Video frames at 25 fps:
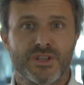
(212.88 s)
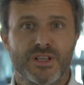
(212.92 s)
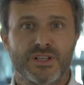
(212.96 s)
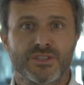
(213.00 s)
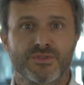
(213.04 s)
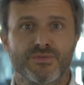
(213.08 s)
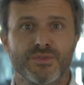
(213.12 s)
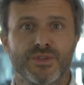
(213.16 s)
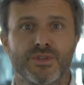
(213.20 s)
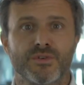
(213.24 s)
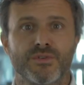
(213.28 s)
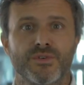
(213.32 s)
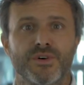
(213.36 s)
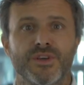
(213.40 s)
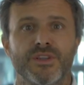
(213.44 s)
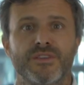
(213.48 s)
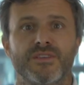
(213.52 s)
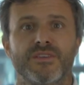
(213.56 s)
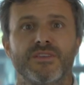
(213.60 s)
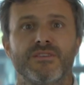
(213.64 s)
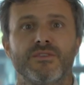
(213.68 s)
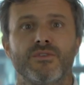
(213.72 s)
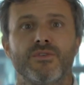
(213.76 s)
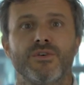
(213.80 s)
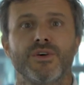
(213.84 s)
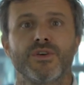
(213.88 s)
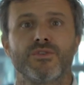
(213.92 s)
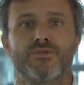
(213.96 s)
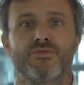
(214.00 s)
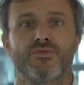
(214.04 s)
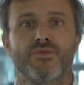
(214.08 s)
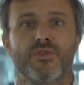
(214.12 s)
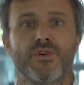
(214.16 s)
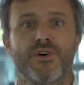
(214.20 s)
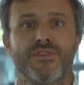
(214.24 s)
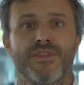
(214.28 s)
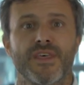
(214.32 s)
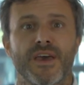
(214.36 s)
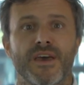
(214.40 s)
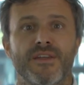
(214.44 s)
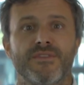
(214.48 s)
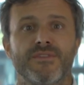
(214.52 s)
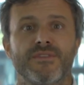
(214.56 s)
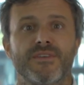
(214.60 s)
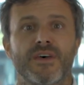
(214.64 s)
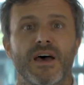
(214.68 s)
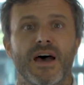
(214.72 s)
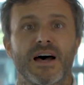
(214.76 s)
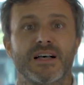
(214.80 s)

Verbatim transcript: as we know it is going to an end,